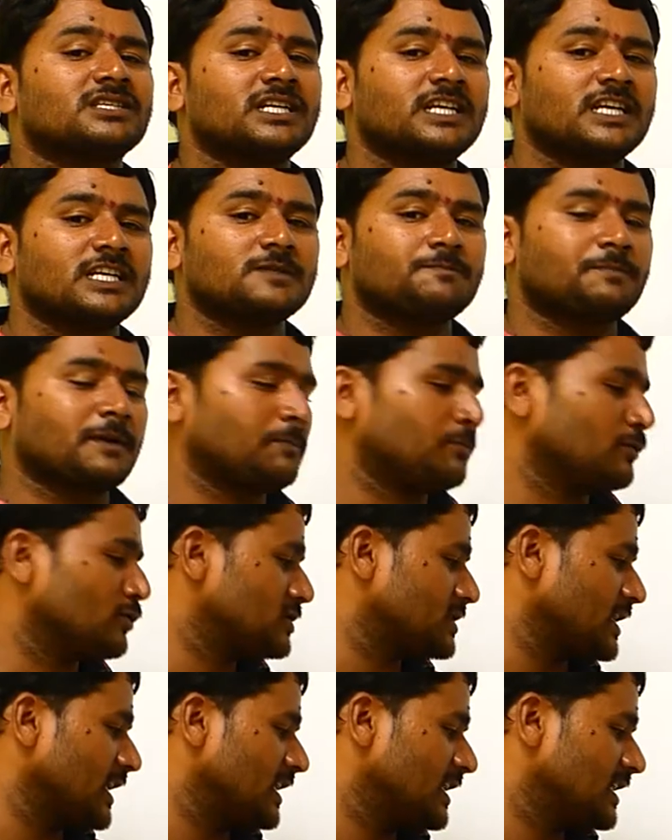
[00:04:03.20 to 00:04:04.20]
genus
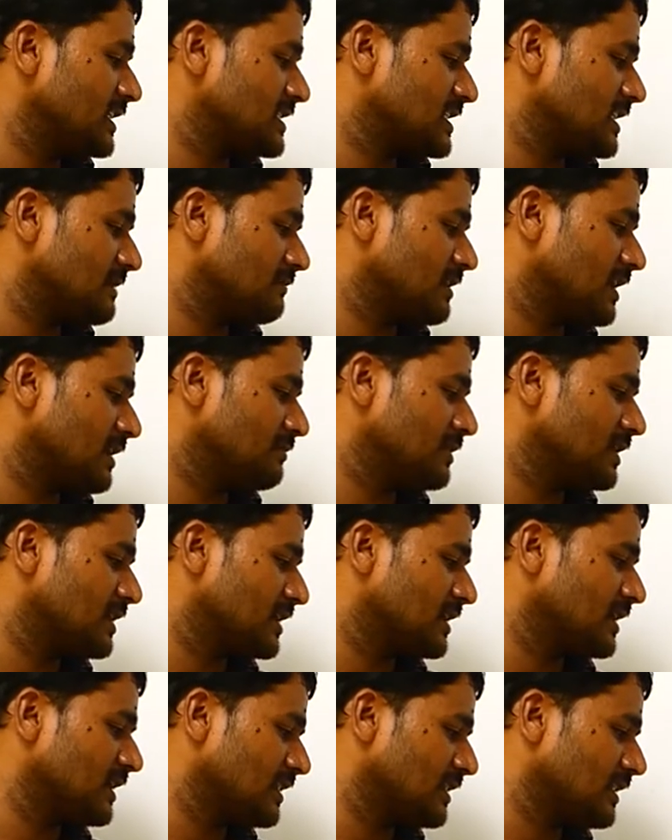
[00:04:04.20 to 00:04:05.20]
proposed scientist name can be
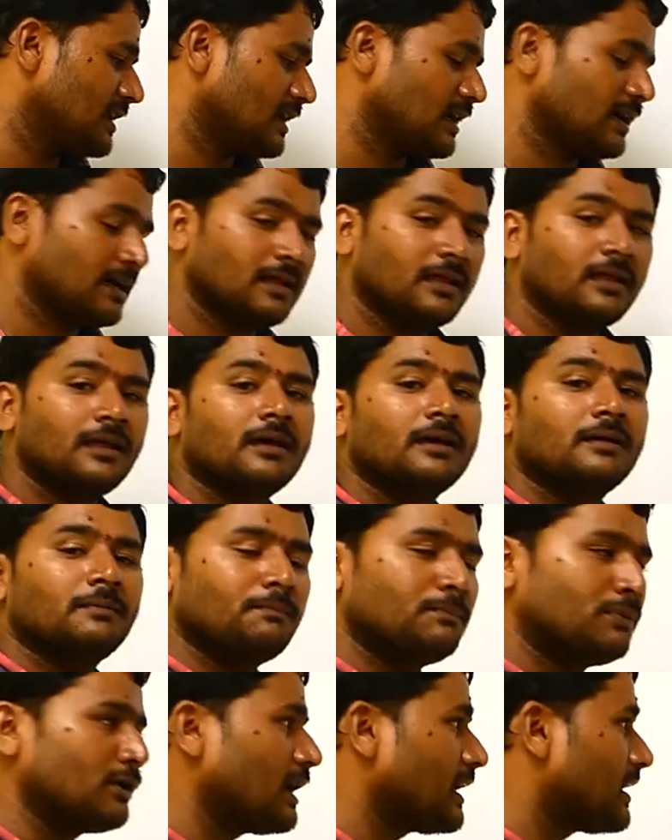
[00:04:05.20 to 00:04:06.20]
written in the
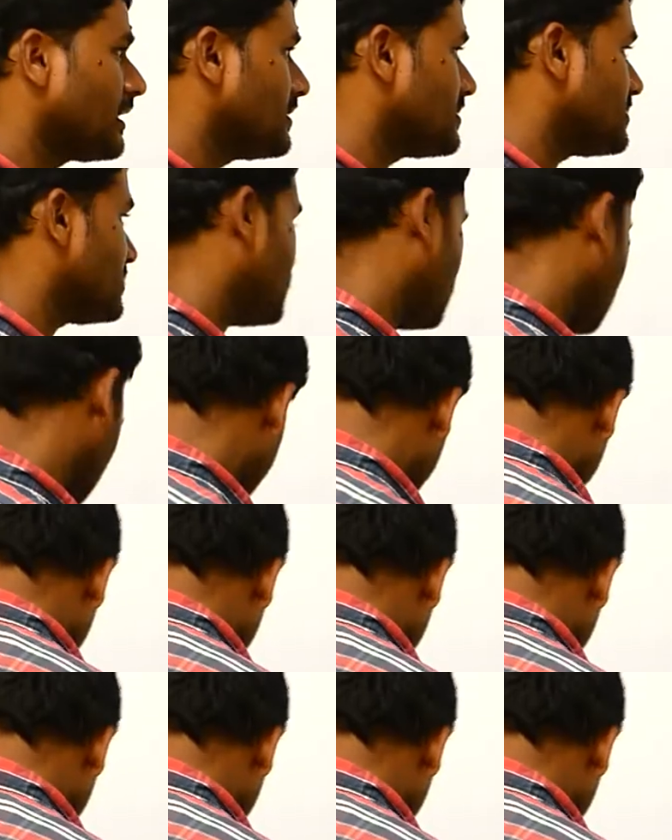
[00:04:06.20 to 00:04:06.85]
brackets